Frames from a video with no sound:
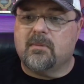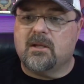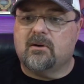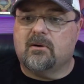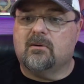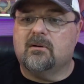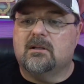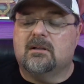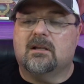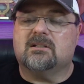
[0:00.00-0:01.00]
meal.
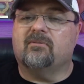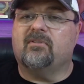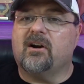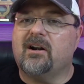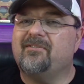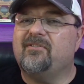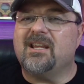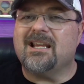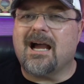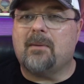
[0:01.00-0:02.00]
It's a very
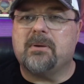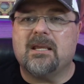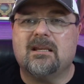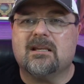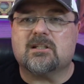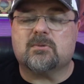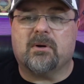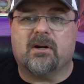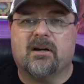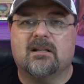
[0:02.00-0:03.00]
VIP
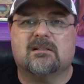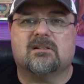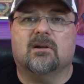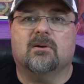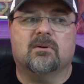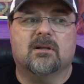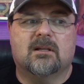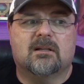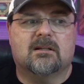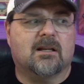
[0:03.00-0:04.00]
experience. So
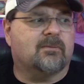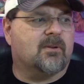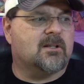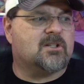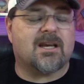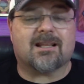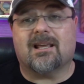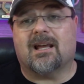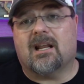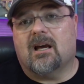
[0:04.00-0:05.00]
definitely check
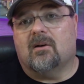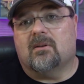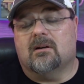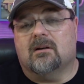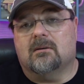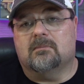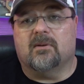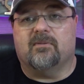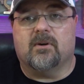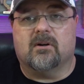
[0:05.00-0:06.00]
that out
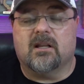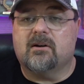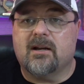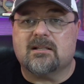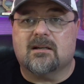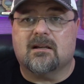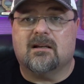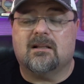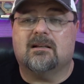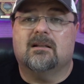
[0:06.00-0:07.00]
if you're interested
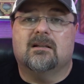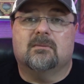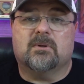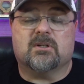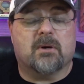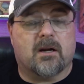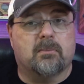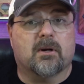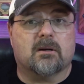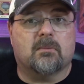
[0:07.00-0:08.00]
in it, but you better
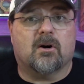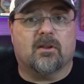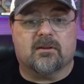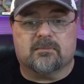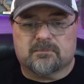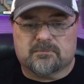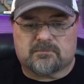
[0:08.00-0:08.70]
book them early.